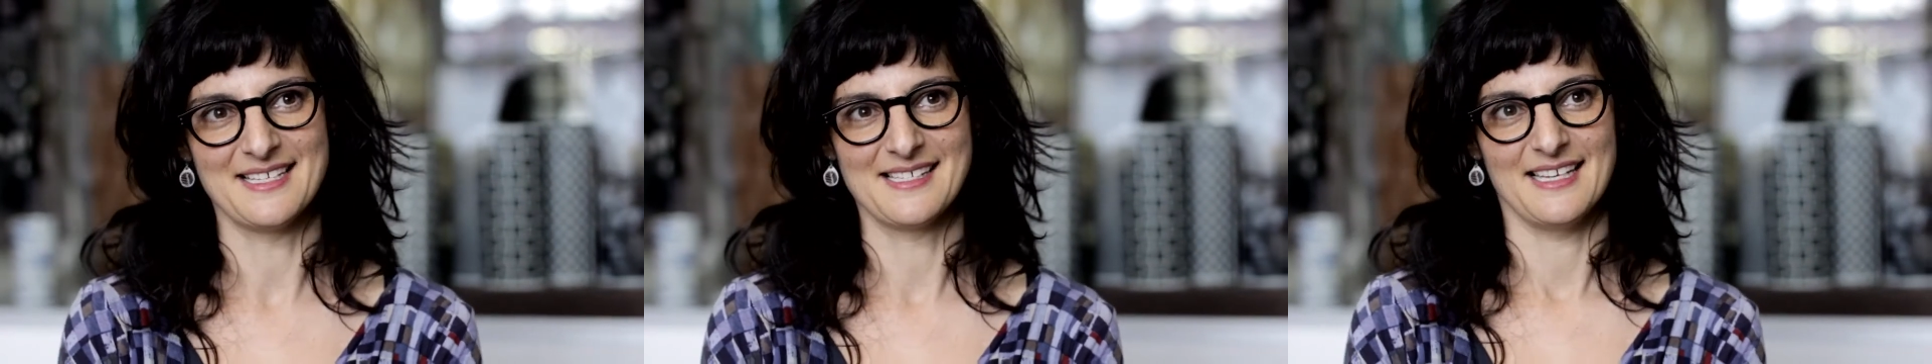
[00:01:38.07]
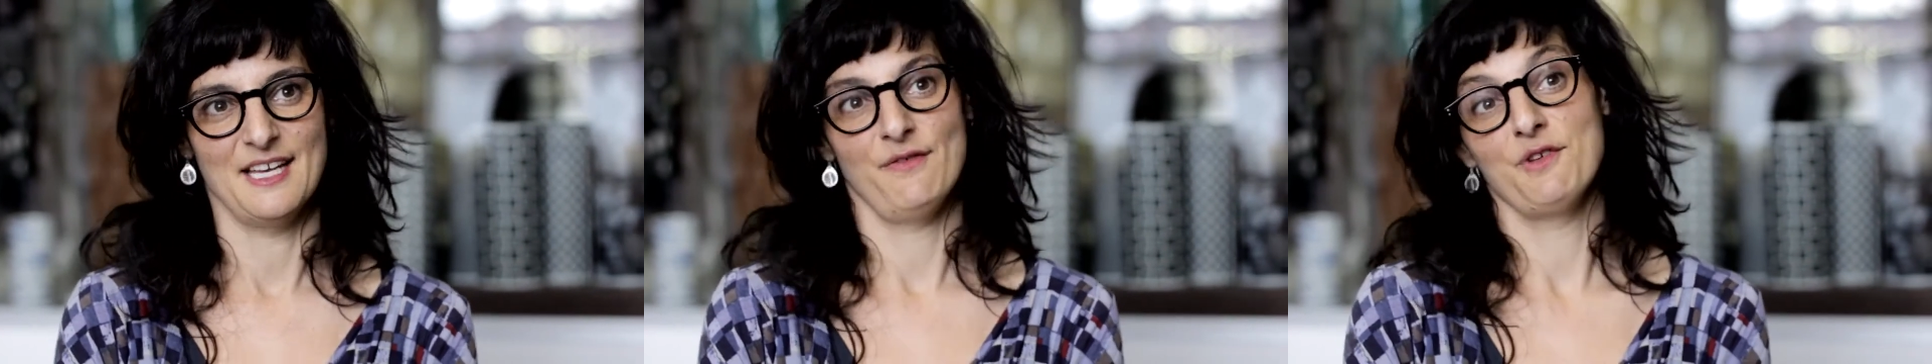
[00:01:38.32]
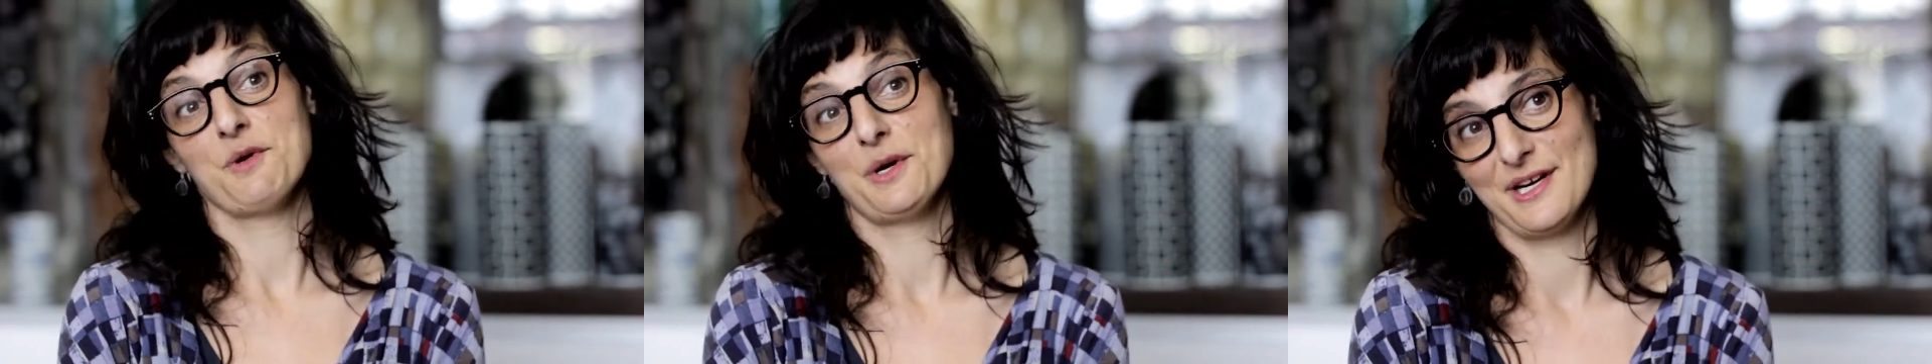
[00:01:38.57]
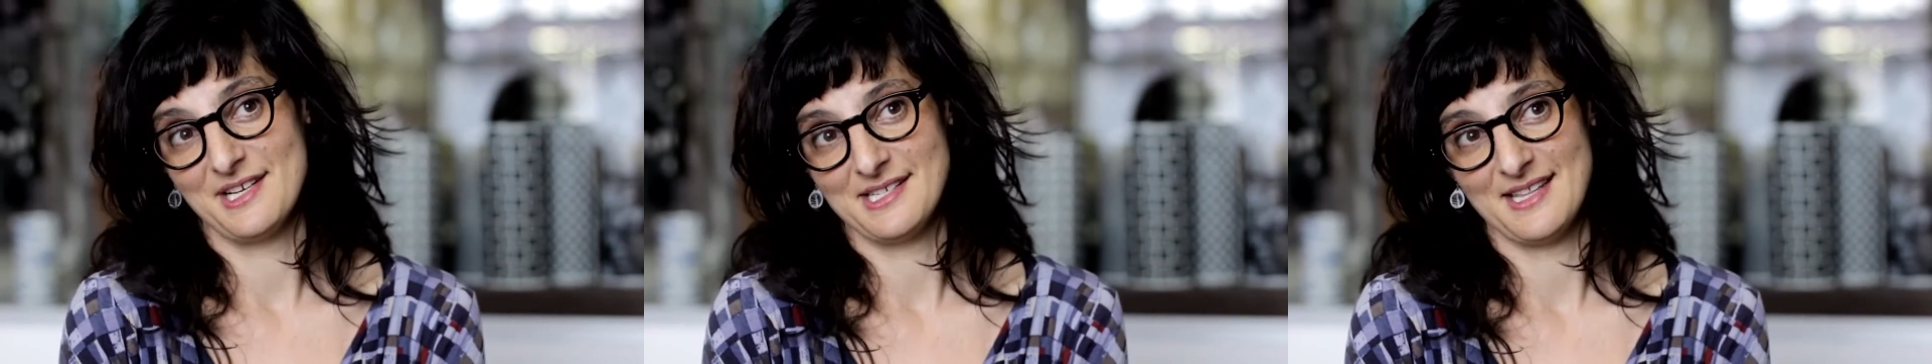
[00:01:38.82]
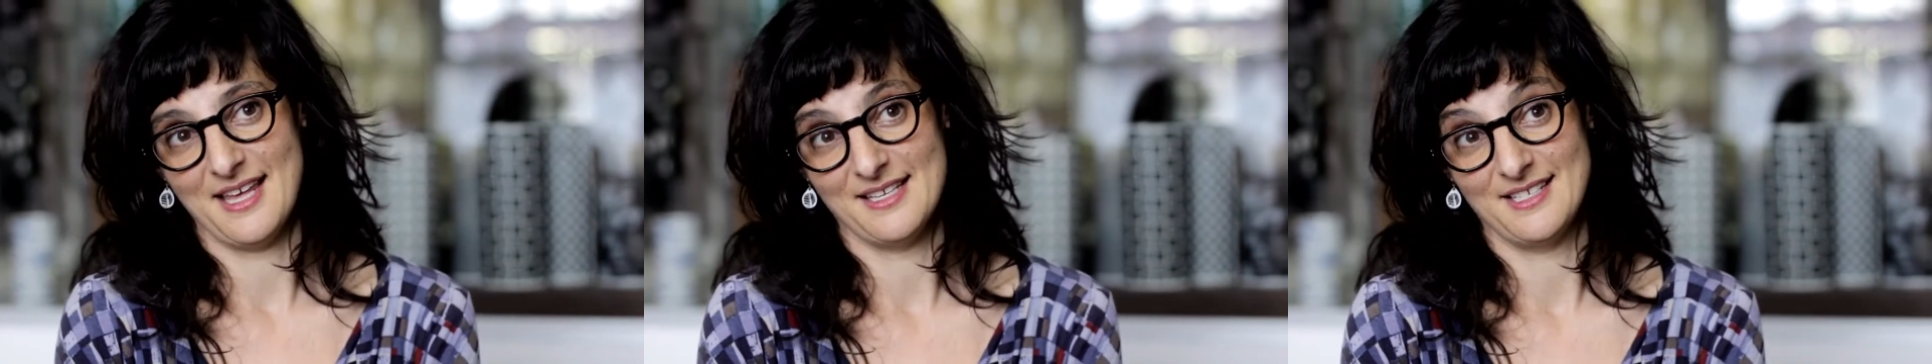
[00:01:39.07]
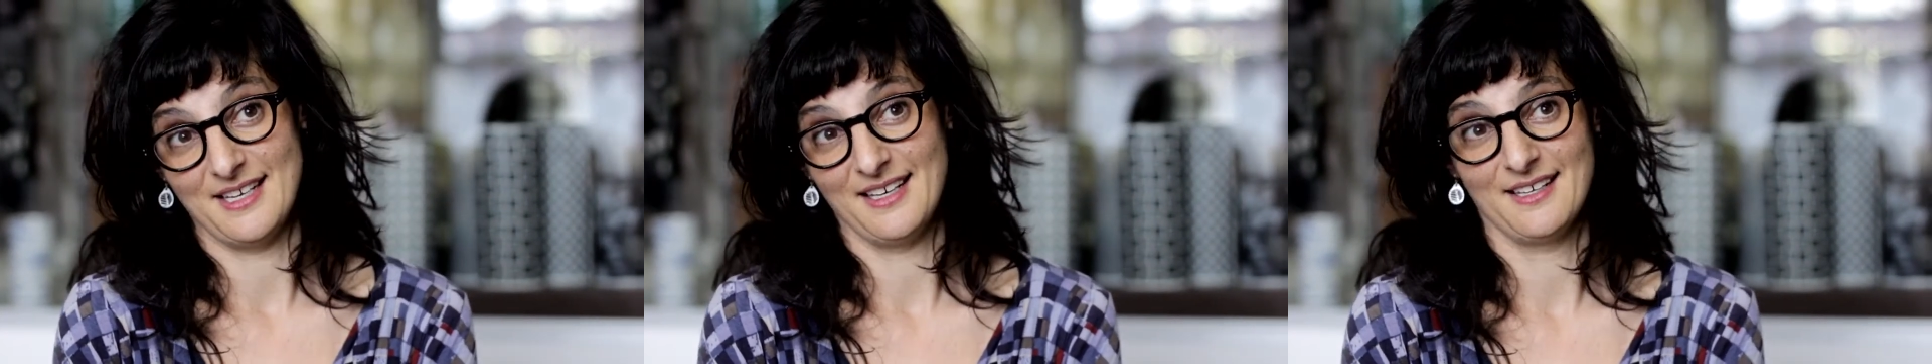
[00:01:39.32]
is, if you were an
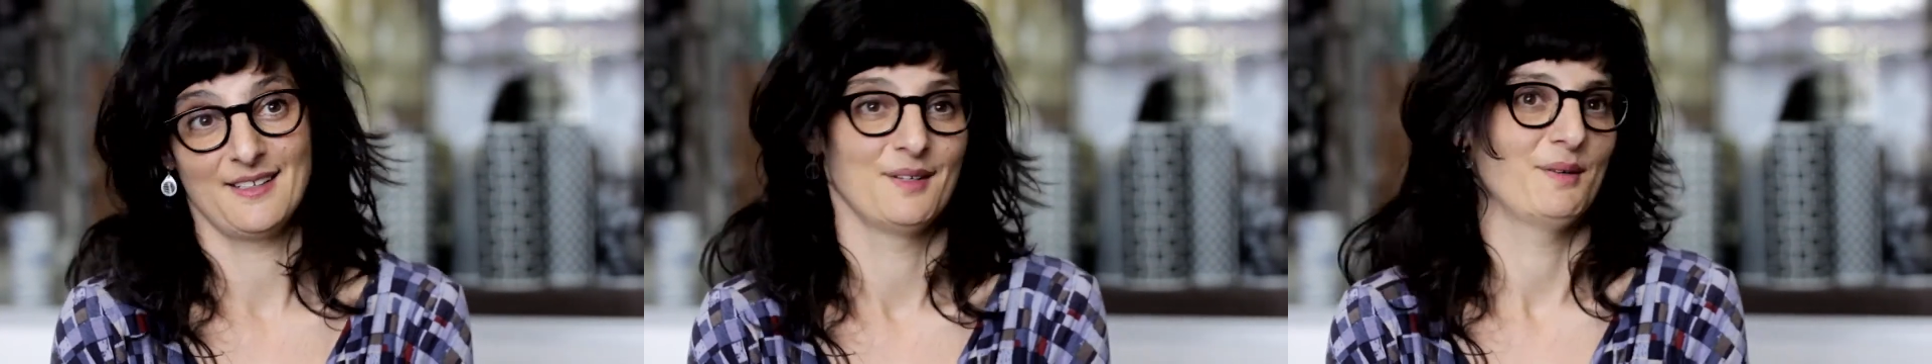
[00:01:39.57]
aesthetic,